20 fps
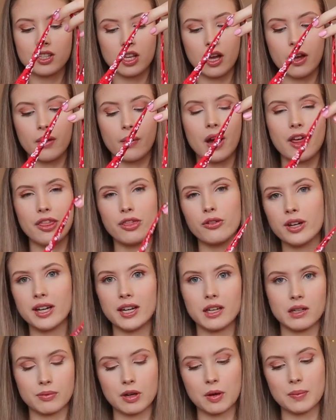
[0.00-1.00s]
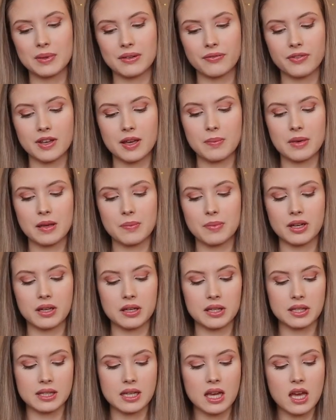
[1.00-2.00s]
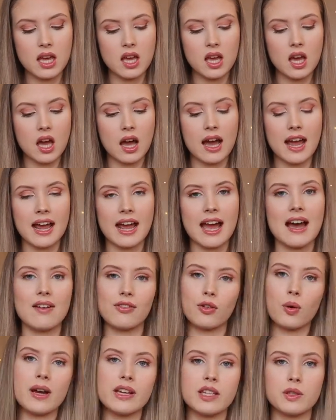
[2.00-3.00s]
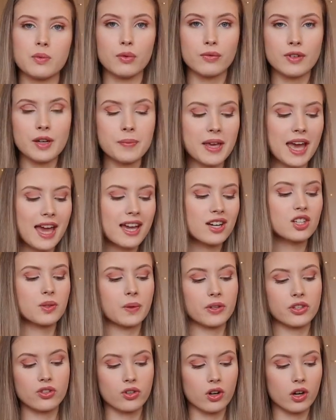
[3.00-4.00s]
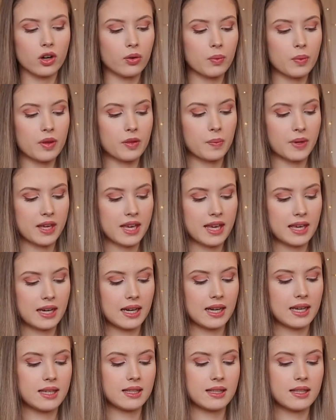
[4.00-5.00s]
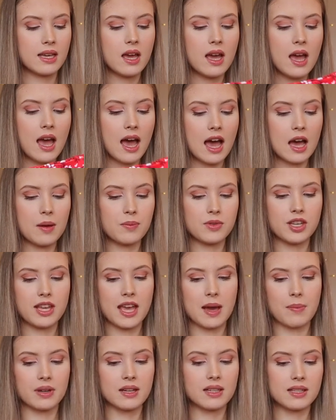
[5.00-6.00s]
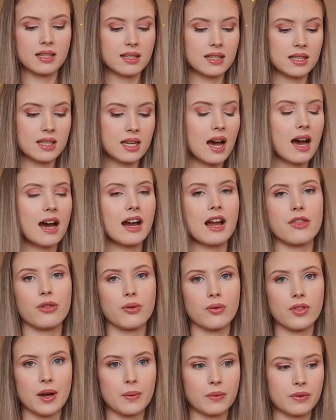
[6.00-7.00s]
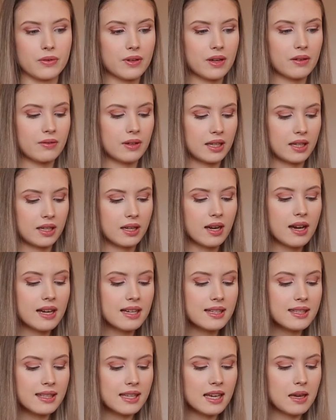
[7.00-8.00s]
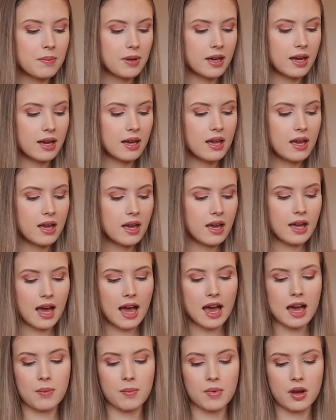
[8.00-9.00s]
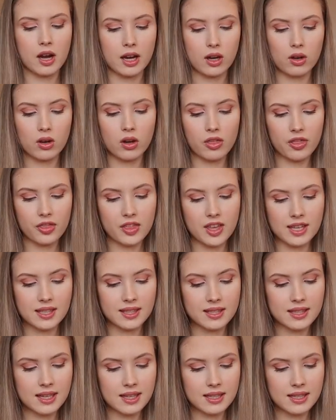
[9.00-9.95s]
so I thought it would probably fit me because I have quite a small rib cage, so I struggle with bikinis. So yeah, because it's a tie, I thought that would fit really nicely, but I got this